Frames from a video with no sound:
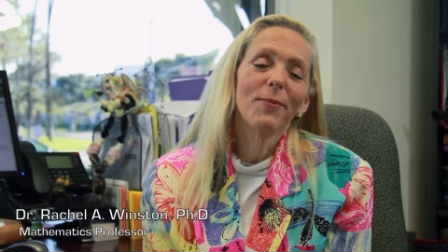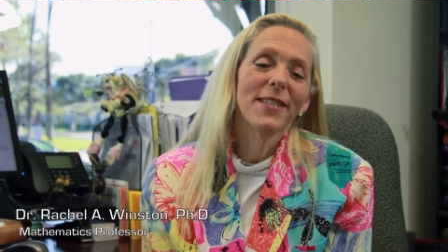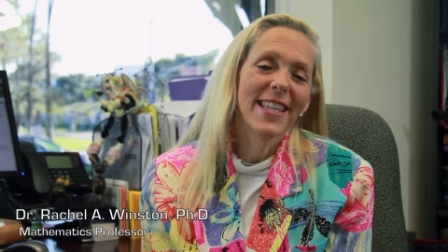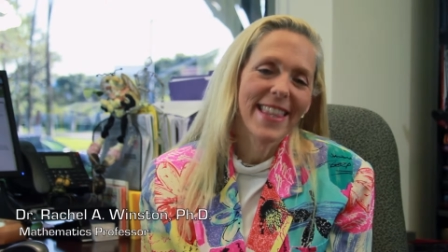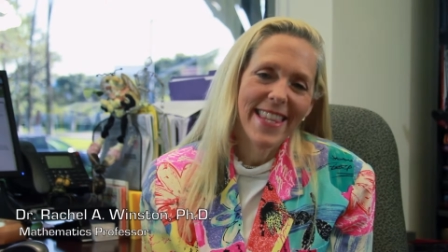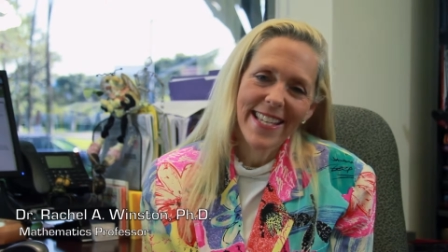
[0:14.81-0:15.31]

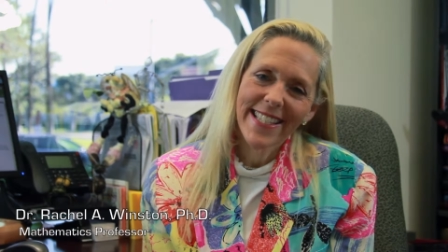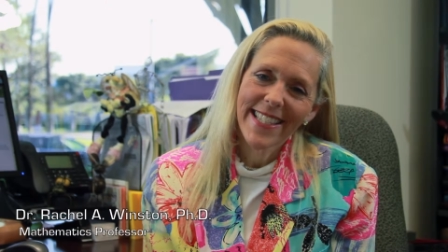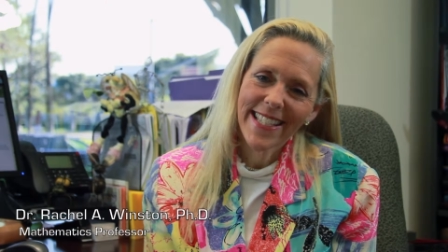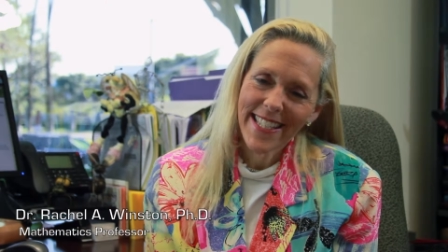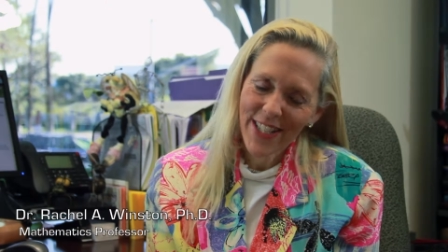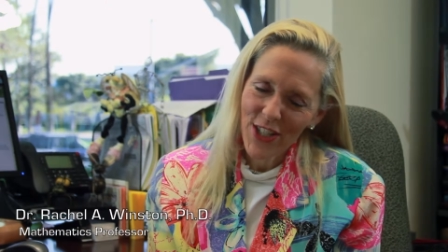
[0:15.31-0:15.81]
to this
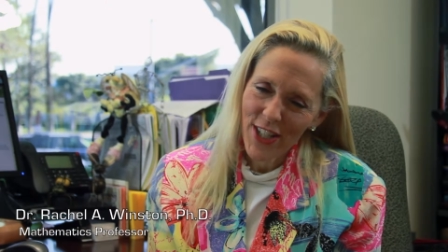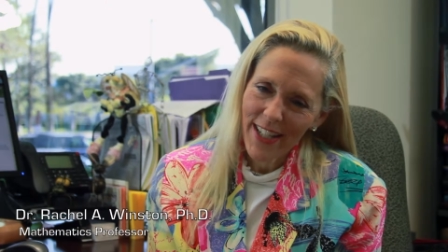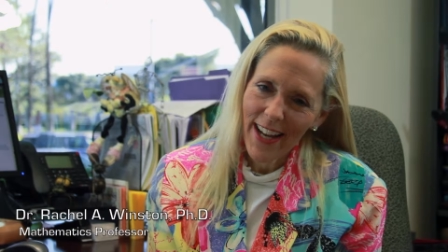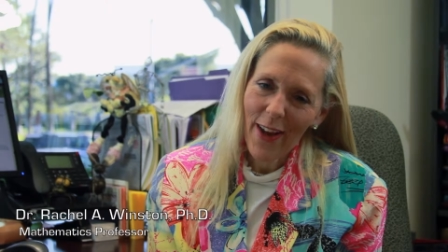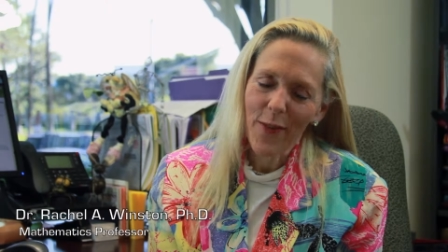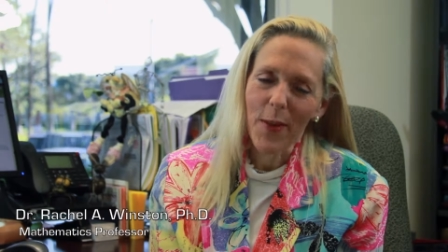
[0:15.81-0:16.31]

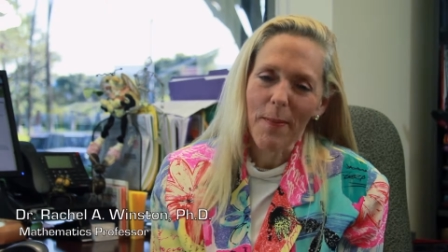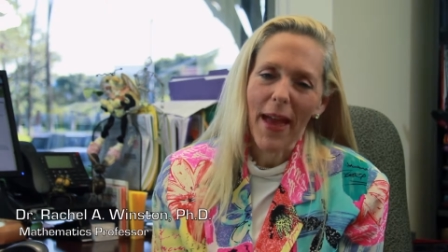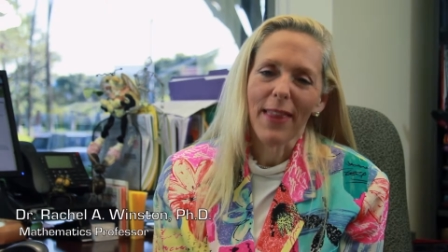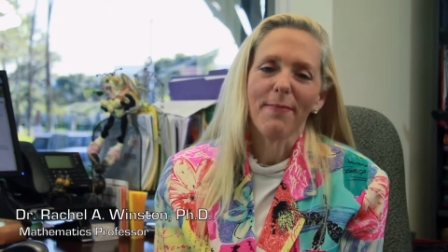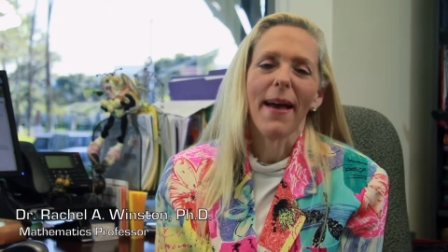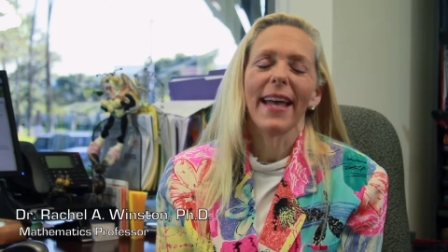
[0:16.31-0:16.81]
edition of the
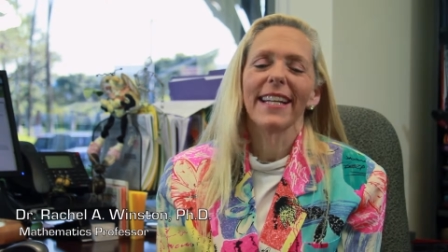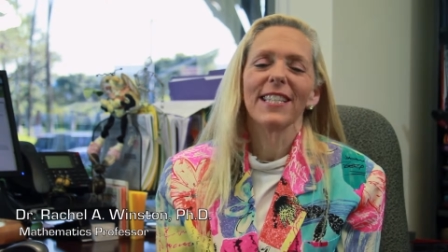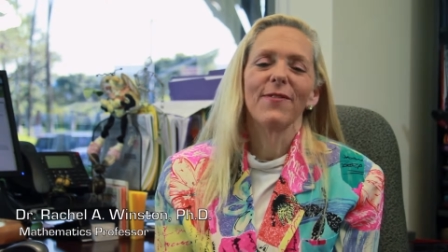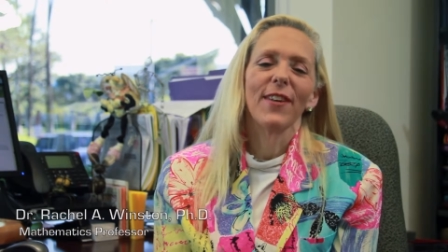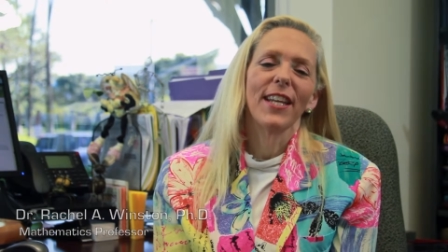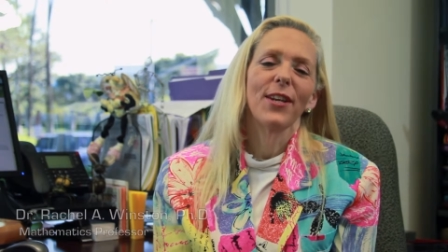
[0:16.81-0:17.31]
Mathematics
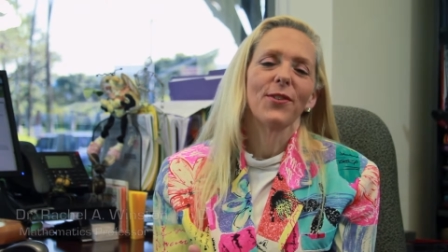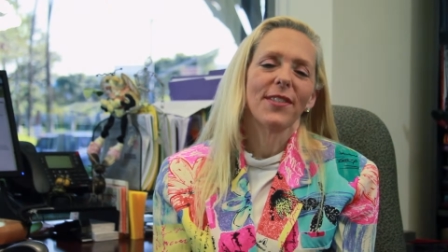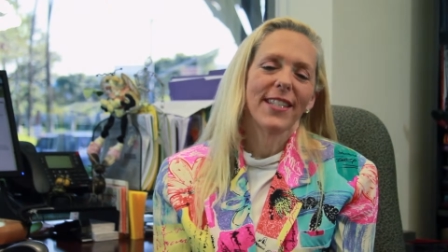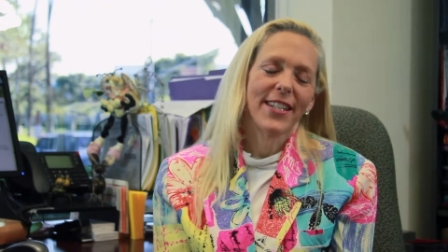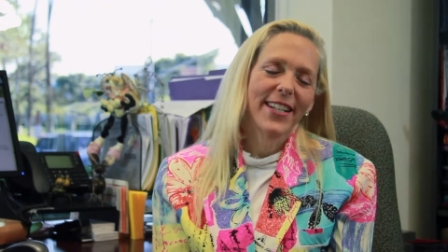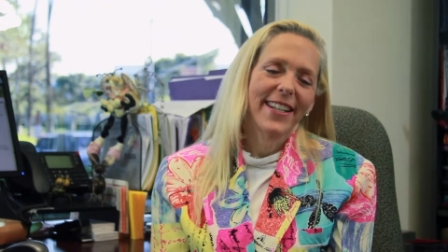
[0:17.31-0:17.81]
video
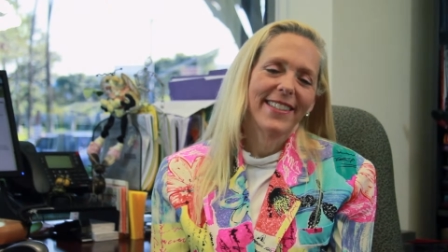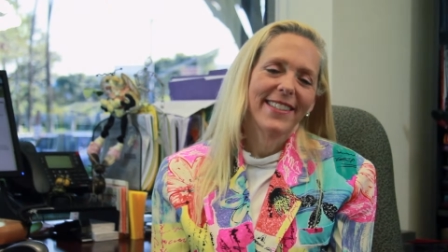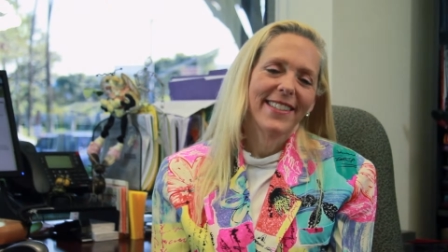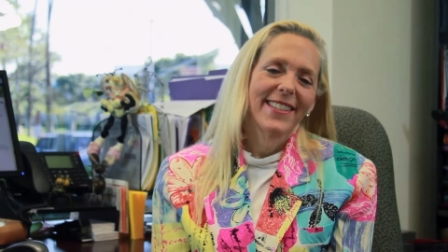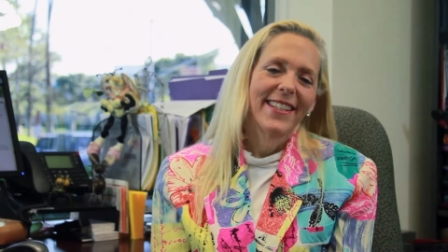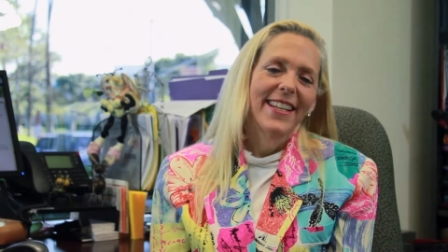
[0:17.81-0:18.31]

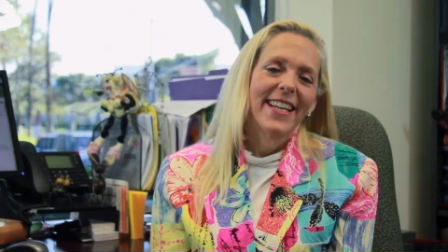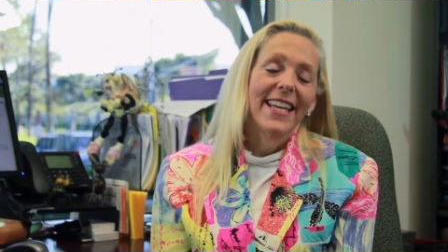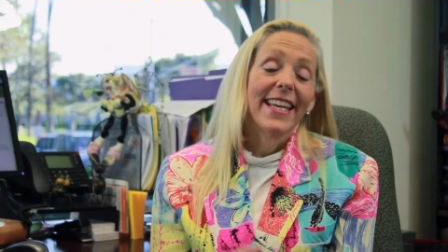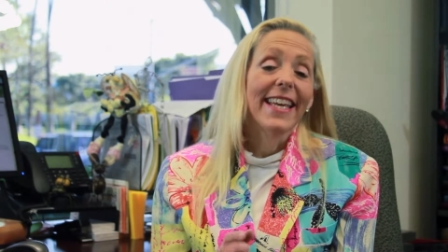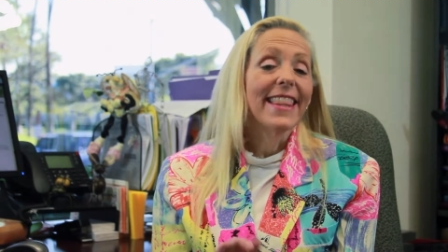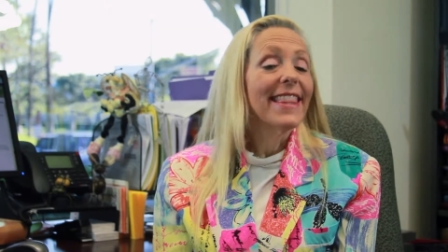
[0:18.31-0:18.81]
series.
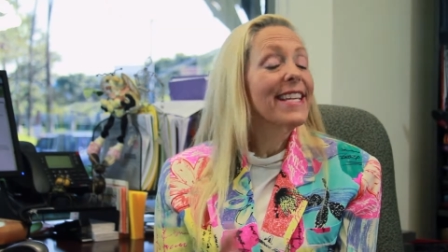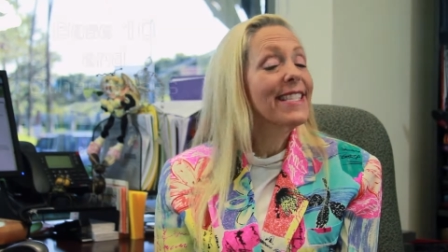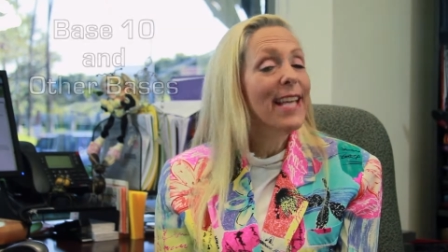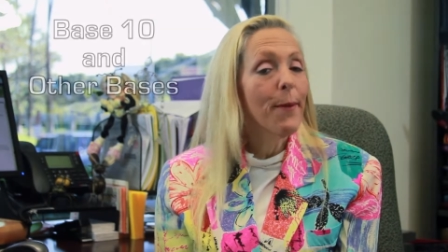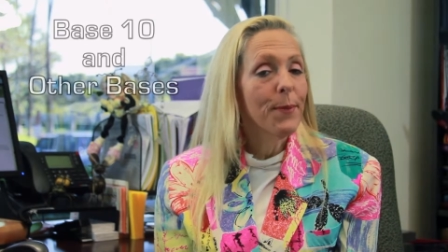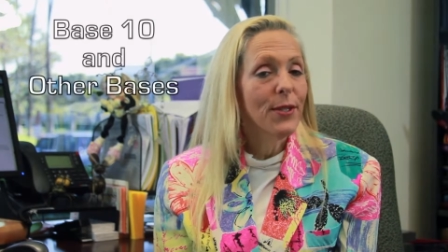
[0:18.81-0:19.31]
In this
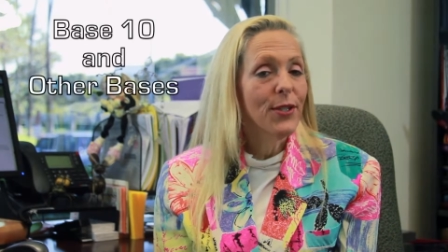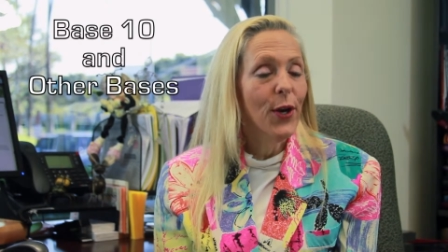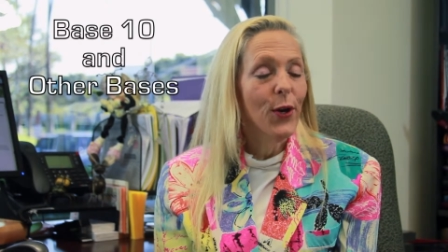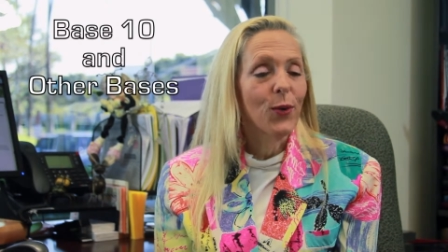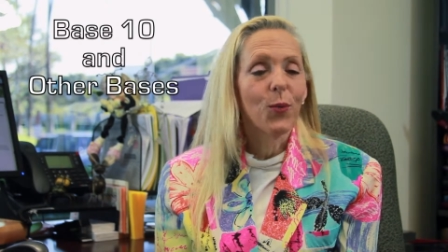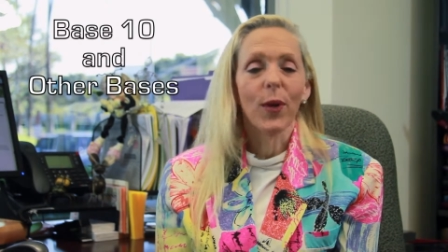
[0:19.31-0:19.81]

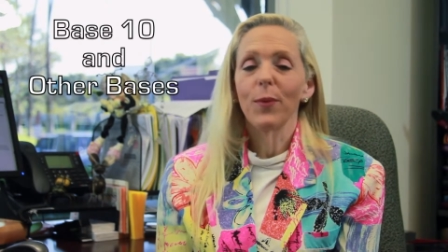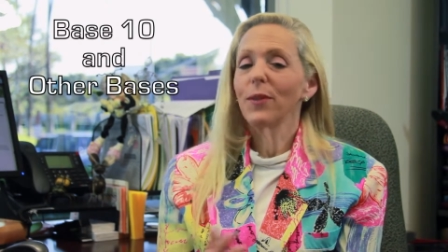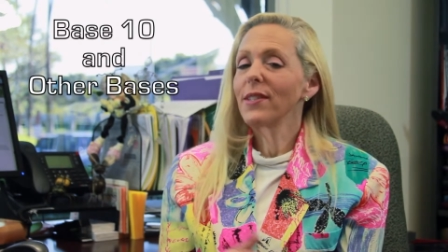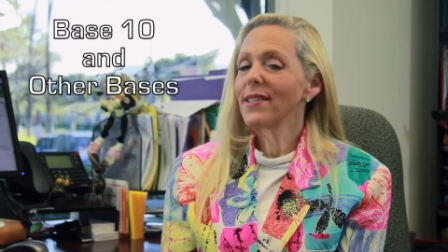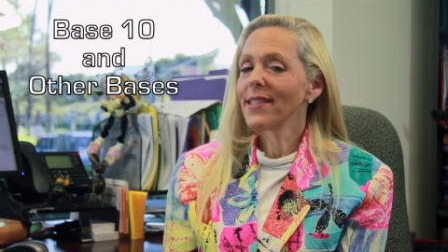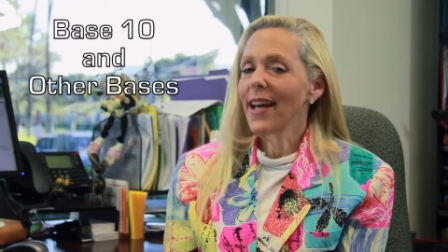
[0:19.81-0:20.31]
episode, we will
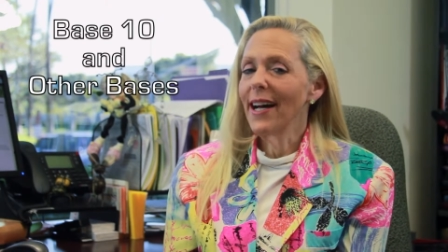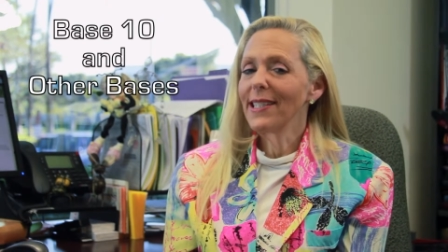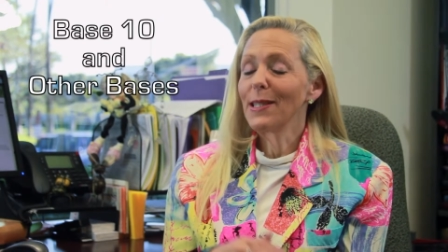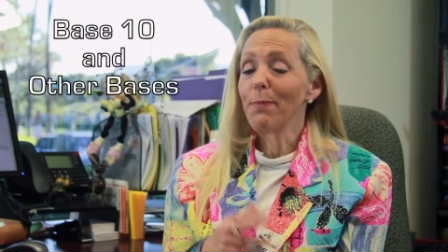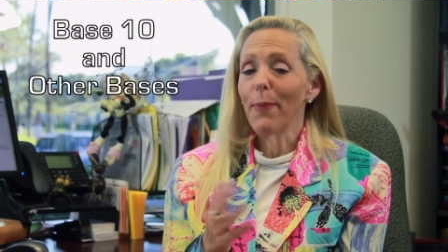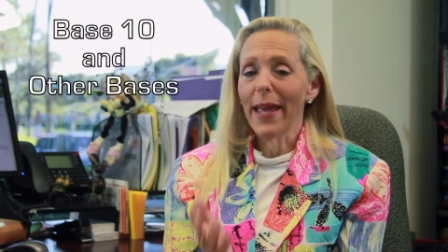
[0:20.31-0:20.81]

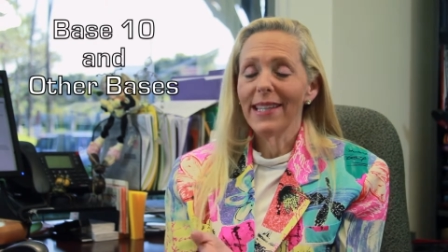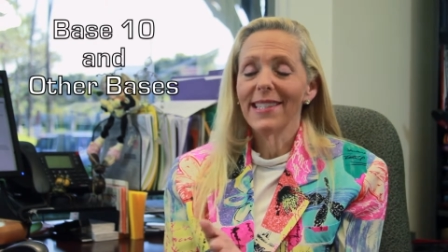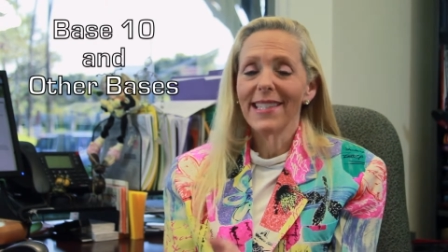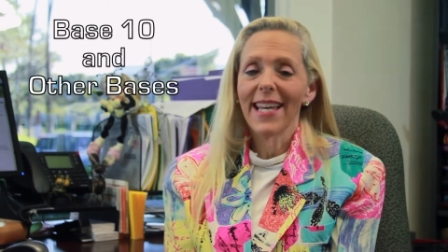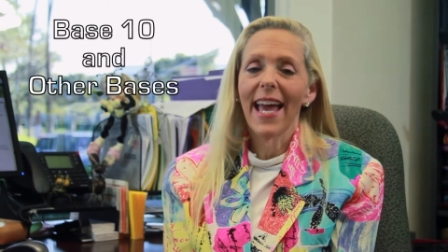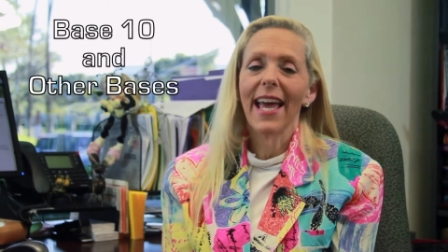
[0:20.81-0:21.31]
discuss
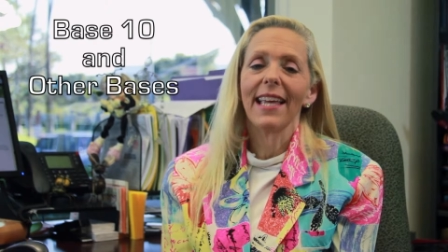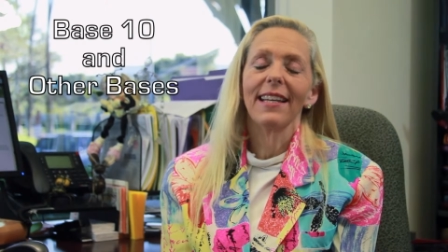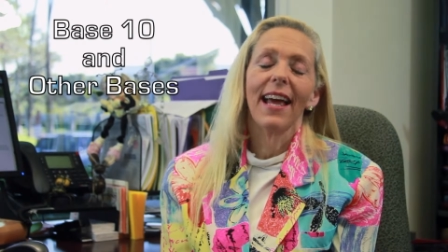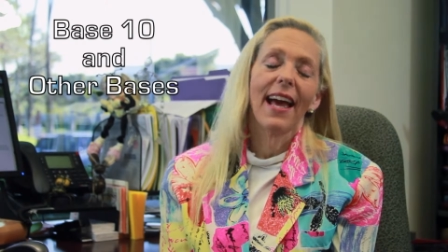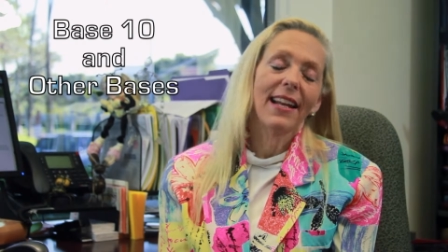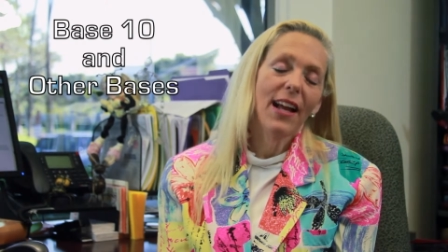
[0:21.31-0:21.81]
base 10
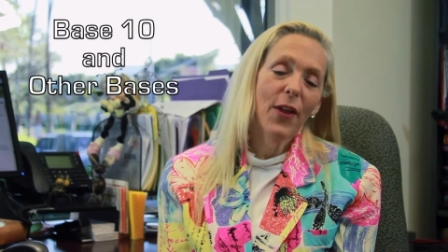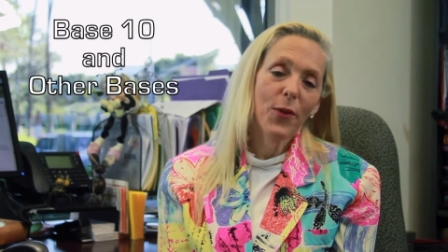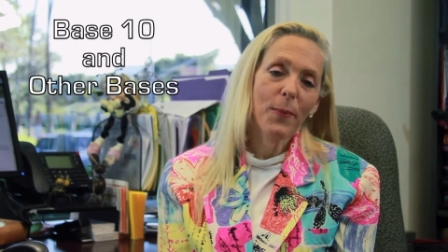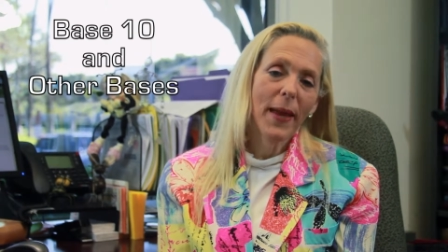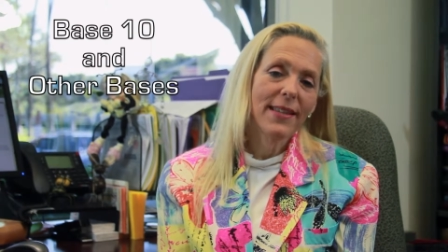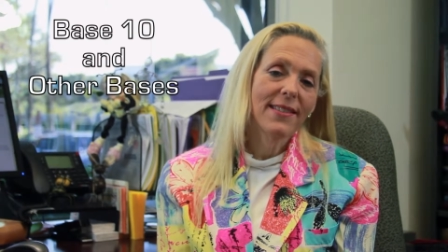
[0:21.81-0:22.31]
and other
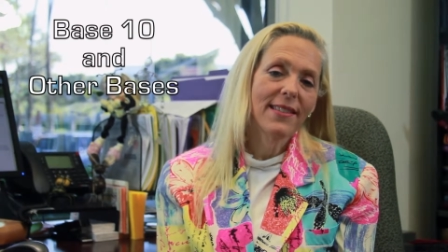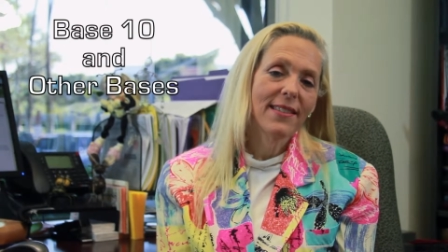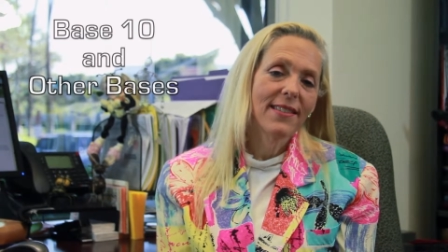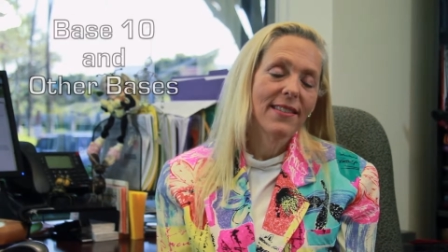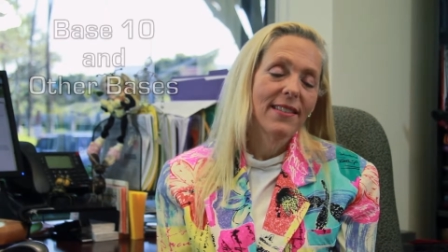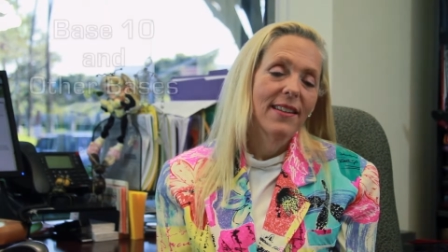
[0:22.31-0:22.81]

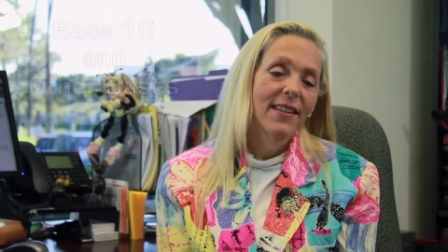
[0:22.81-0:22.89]
bases.